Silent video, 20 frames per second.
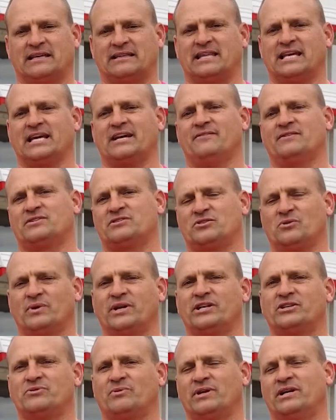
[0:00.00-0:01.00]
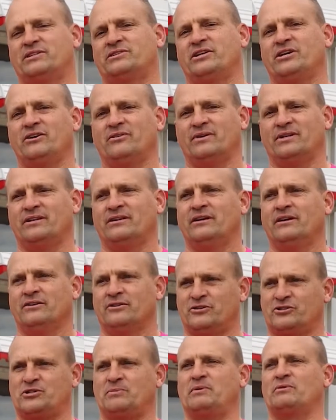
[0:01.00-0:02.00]
they think if it's 2022 and
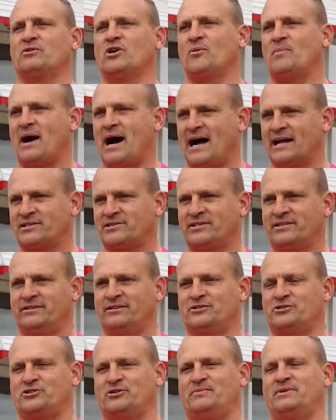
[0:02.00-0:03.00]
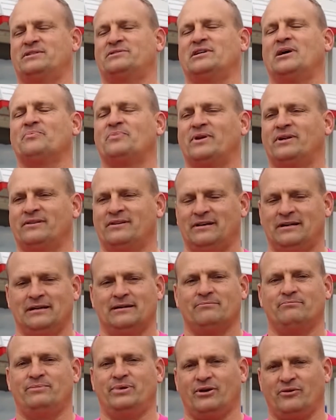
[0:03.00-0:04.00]
there should be robots and there should be something
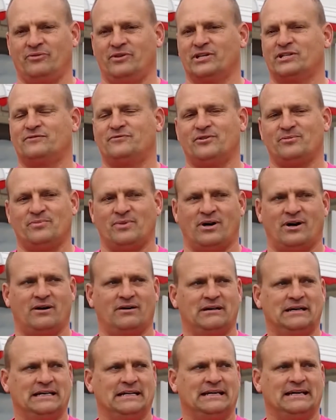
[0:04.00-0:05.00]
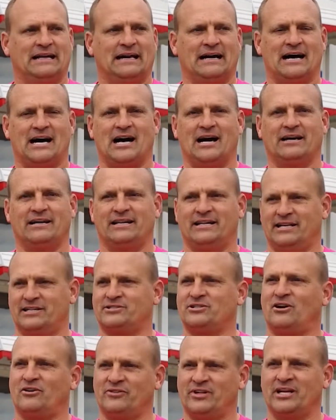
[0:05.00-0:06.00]
building this football, uh, and
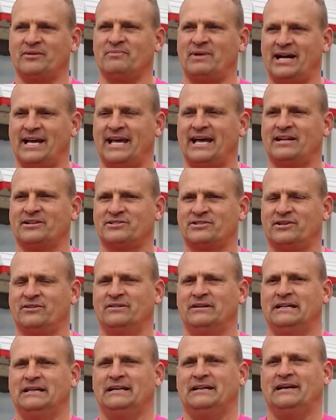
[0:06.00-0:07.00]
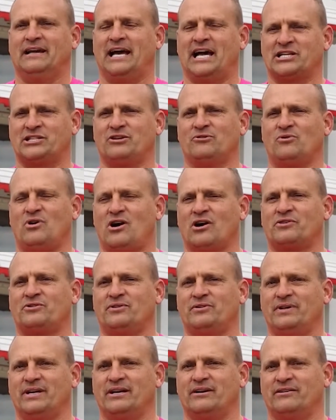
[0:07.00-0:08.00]
it's all done by hand. So as you walk
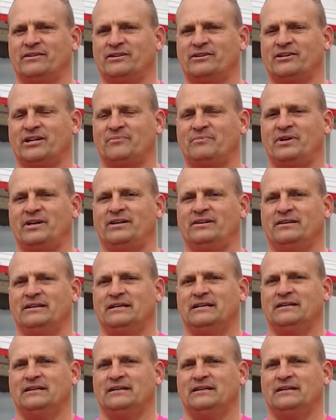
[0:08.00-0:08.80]
through here, you're going to be